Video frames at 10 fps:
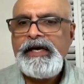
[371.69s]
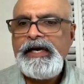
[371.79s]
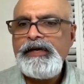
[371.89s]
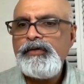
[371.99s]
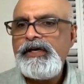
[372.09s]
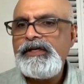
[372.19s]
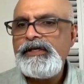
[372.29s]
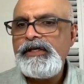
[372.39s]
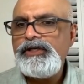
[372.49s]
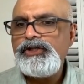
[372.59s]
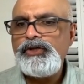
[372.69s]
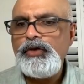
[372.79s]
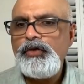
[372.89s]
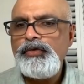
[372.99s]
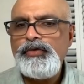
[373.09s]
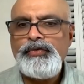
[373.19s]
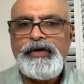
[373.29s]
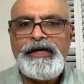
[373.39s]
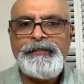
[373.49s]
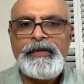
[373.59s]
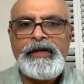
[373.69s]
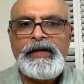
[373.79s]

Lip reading: it would indeed show 3.